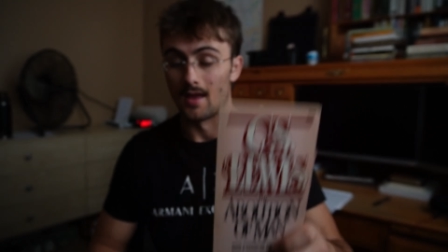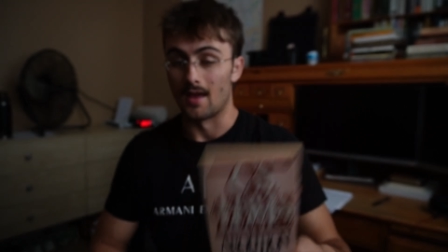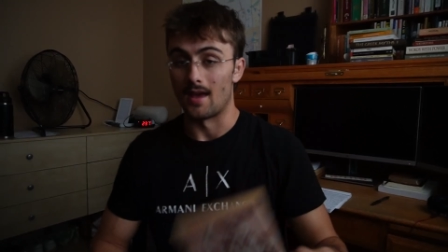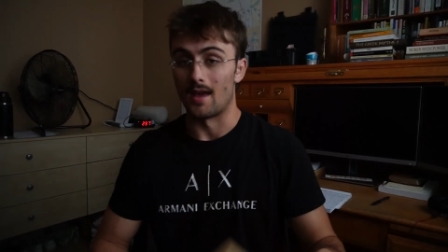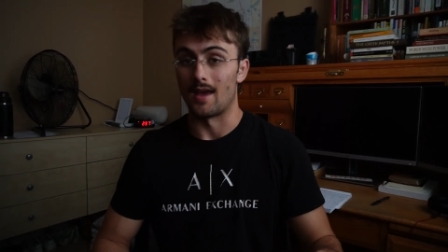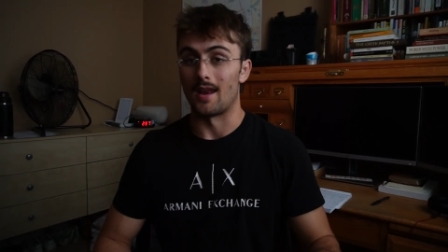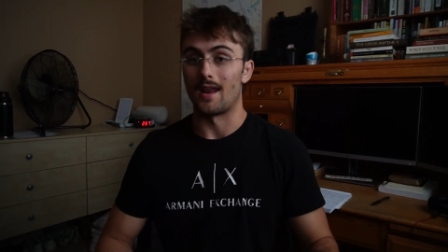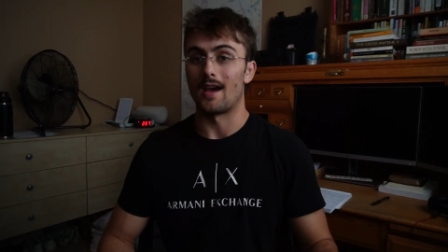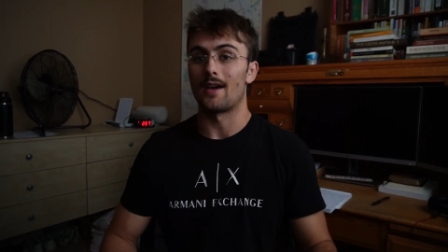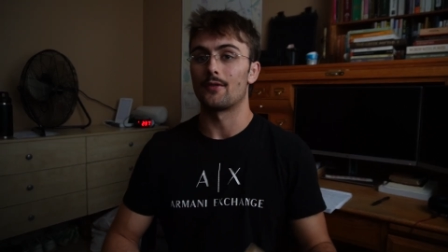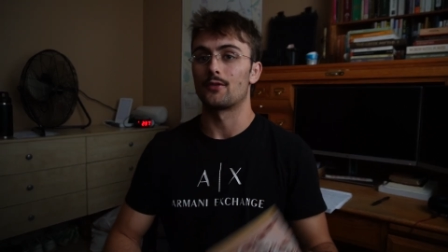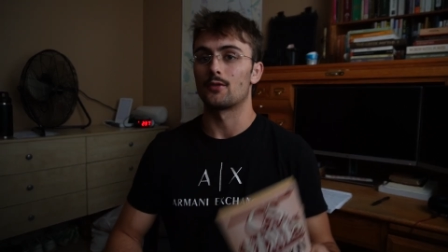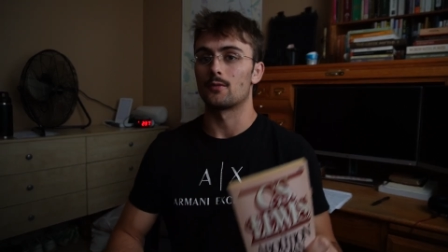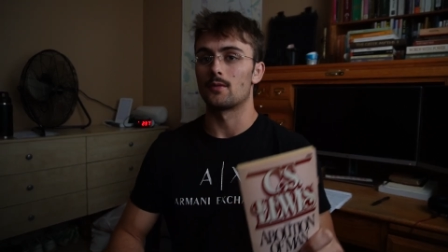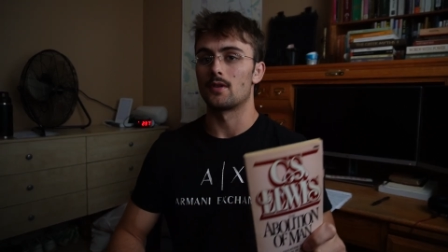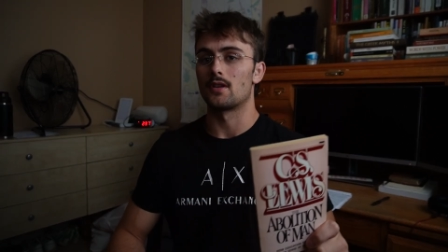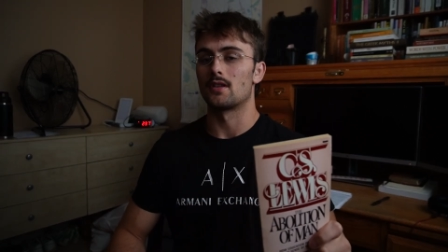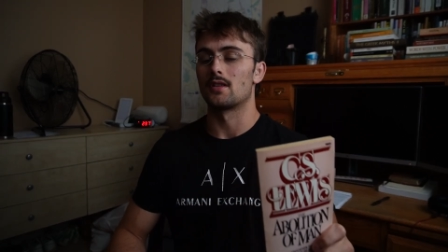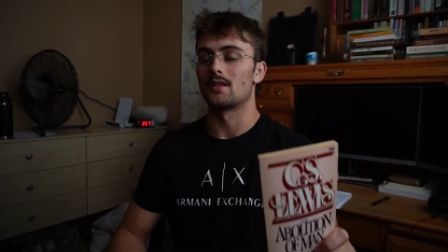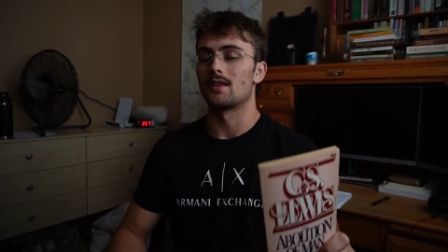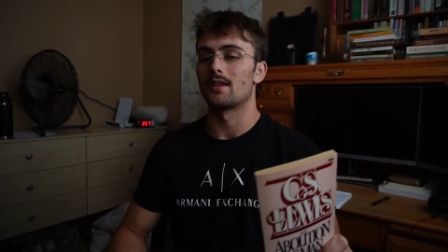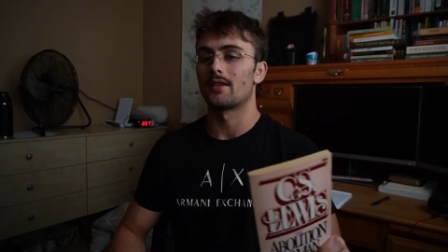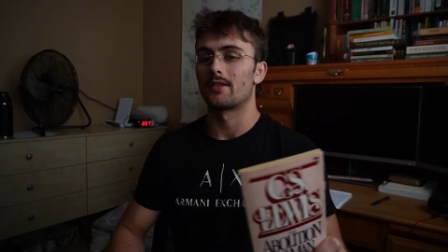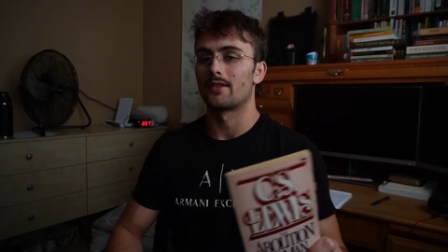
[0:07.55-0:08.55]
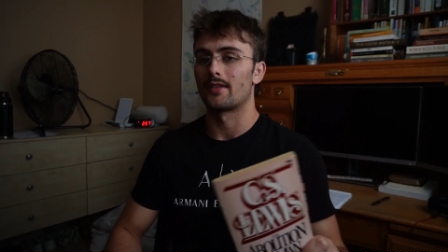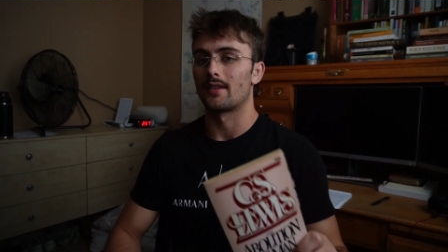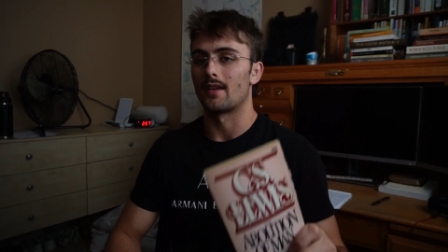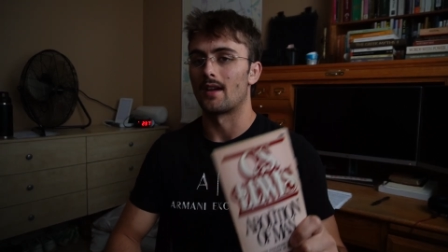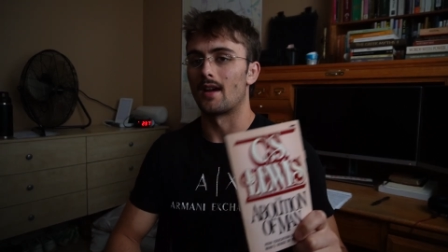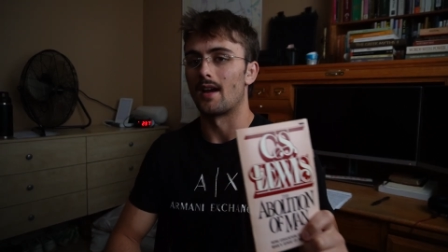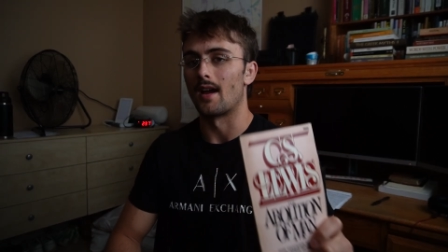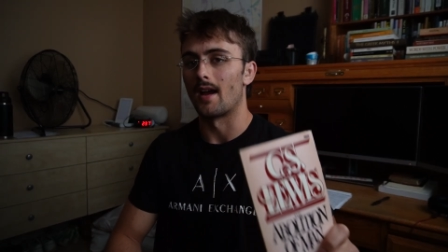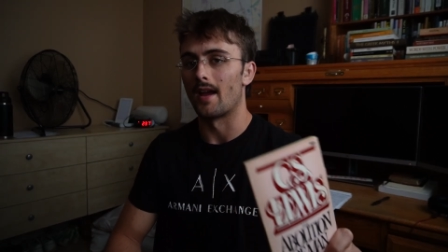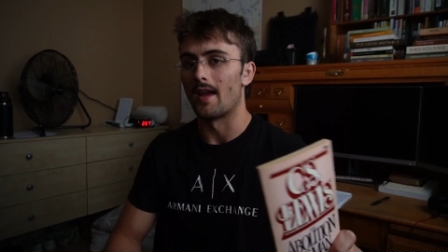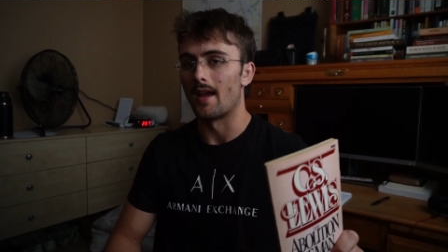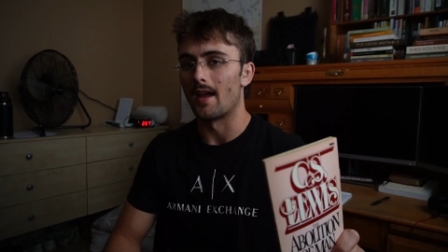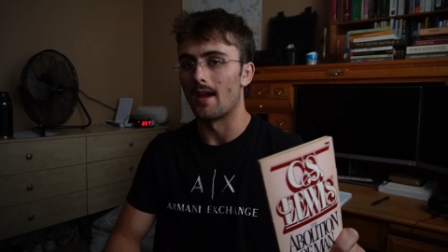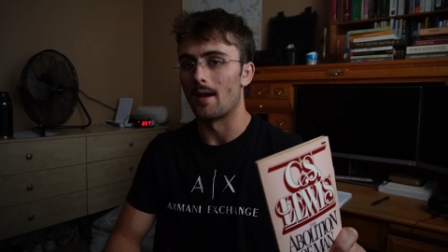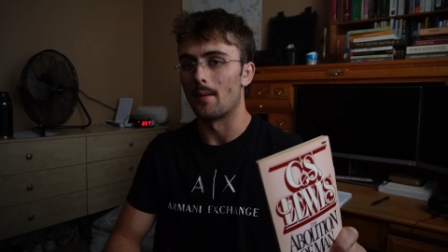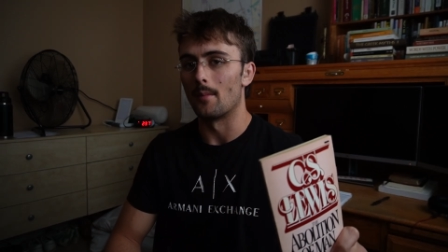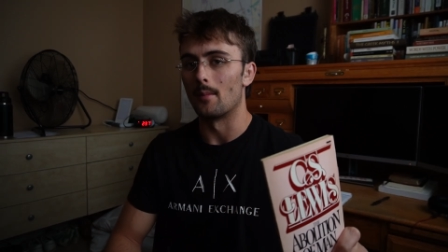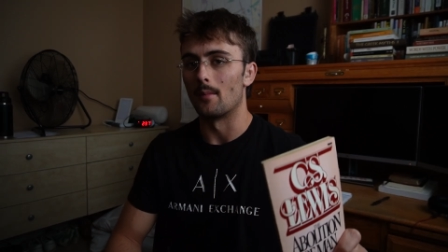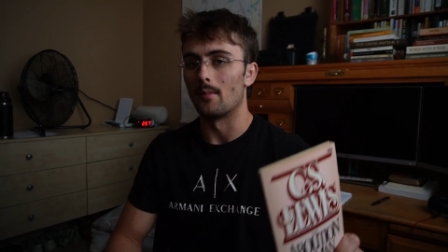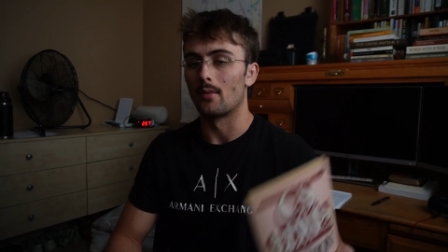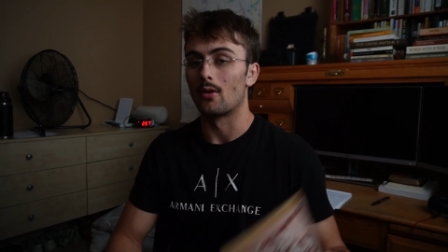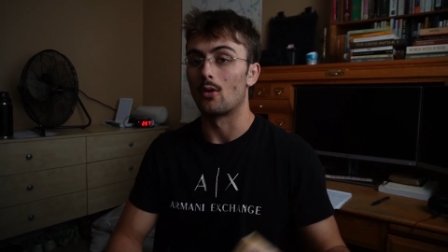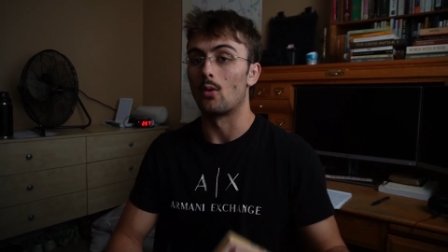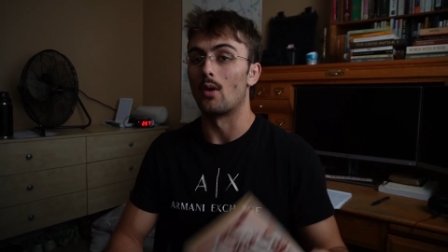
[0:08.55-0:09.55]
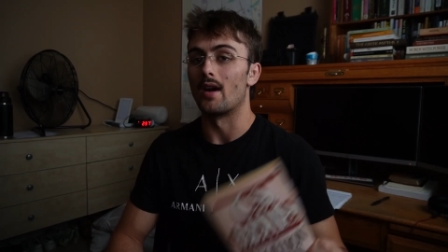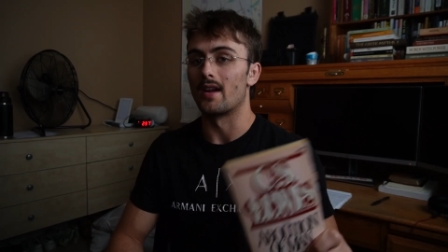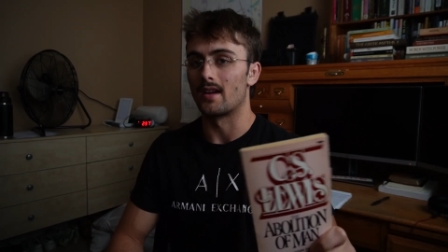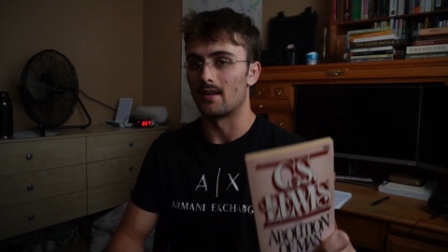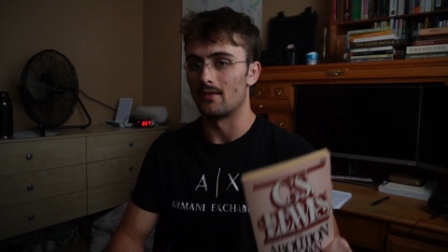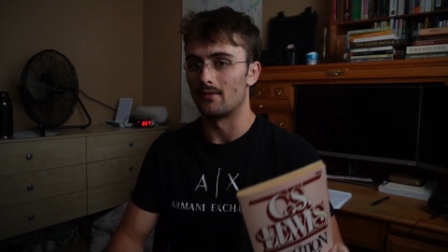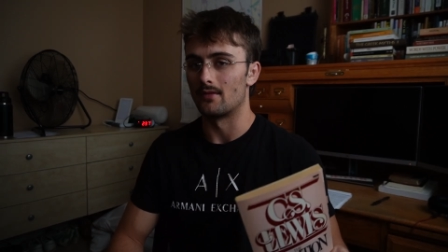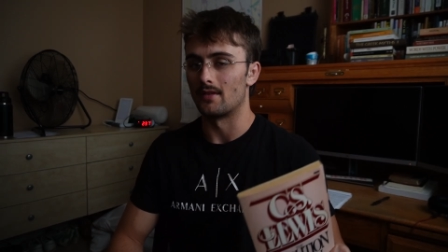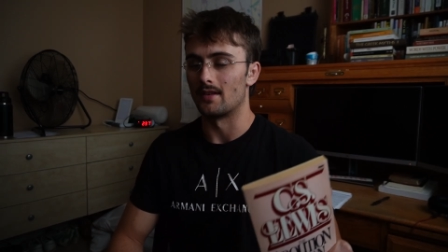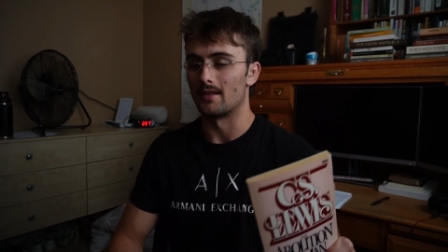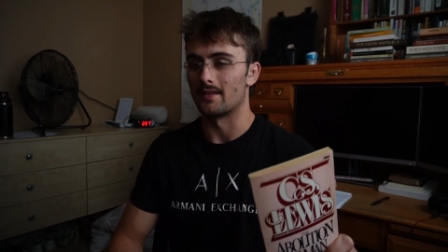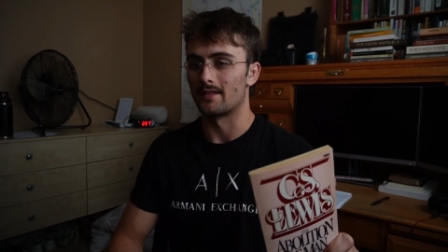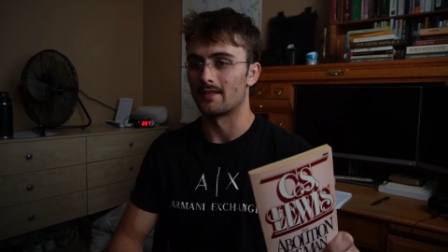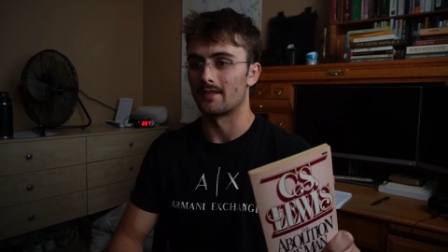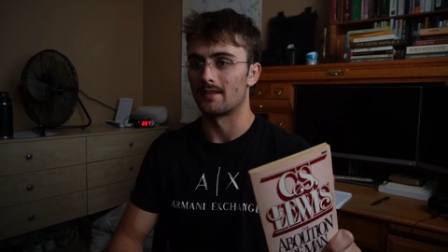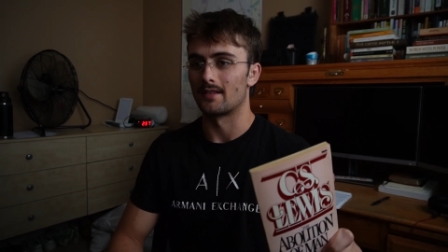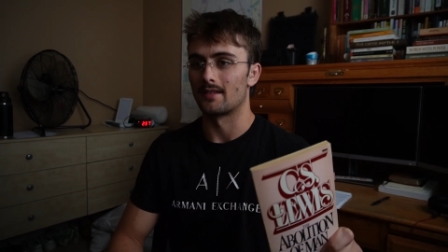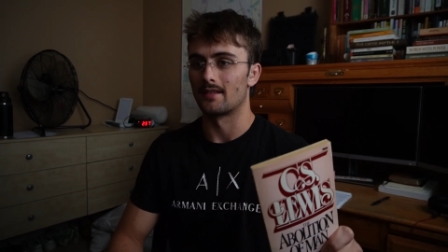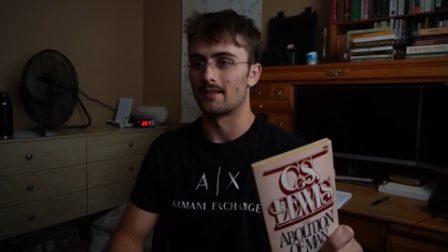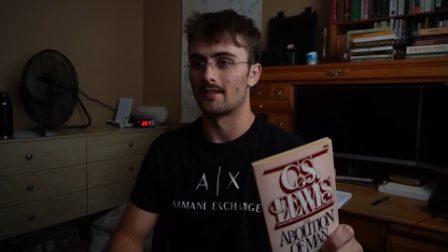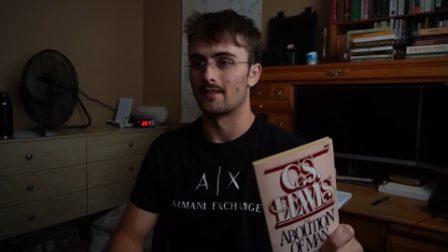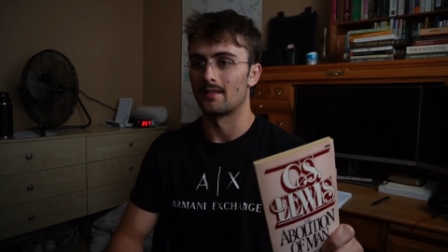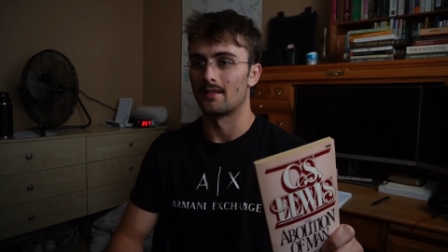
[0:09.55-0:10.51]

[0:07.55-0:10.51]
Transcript: And after reading this, I am quite convinced